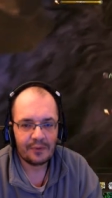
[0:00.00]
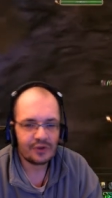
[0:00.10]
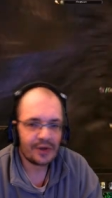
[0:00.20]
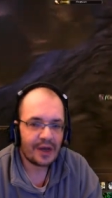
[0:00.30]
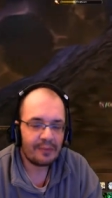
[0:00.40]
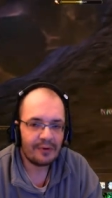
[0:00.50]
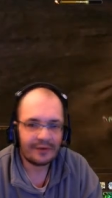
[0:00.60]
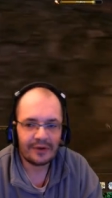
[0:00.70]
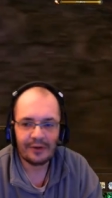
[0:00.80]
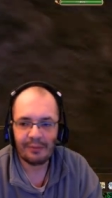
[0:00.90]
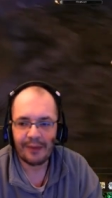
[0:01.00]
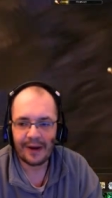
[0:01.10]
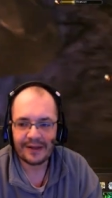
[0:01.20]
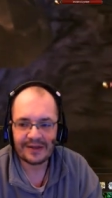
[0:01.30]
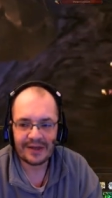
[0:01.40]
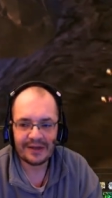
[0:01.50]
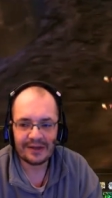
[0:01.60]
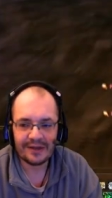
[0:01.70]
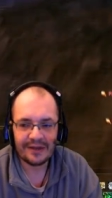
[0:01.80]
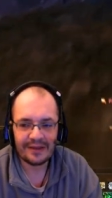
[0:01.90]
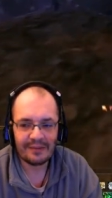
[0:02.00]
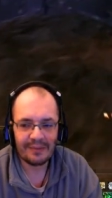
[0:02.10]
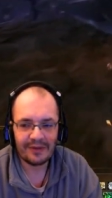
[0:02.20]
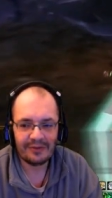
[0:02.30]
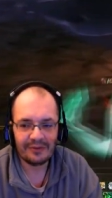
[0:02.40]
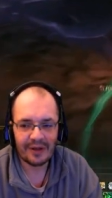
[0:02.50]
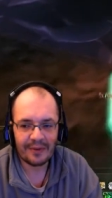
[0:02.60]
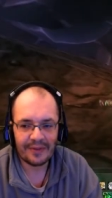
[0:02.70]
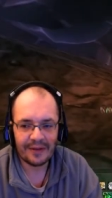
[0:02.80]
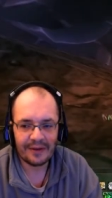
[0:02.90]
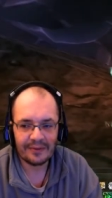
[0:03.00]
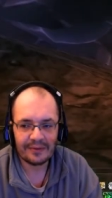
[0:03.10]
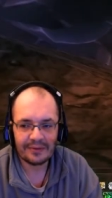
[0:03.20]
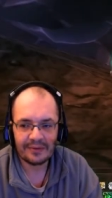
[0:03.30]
push a couple of kill bites and let the pet do that one there.